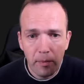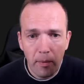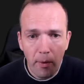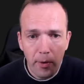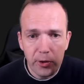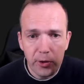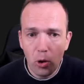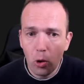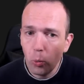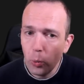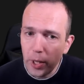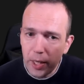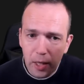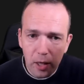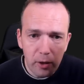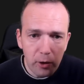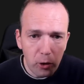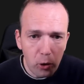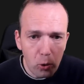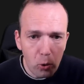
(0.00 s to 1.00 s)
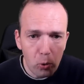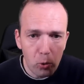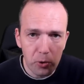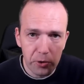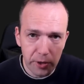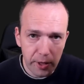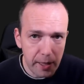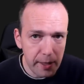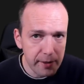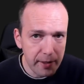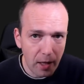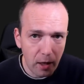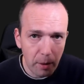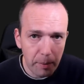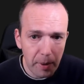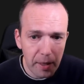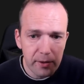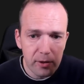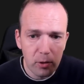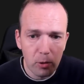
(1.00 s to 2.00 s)
So we can use these
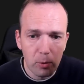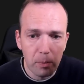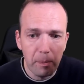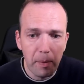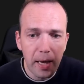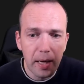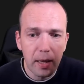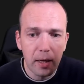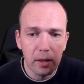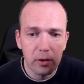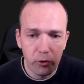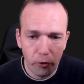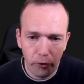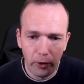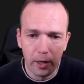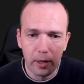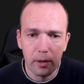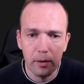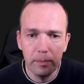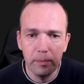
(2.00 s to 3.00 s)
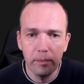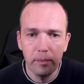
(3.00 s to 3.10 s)
elements to make a trick.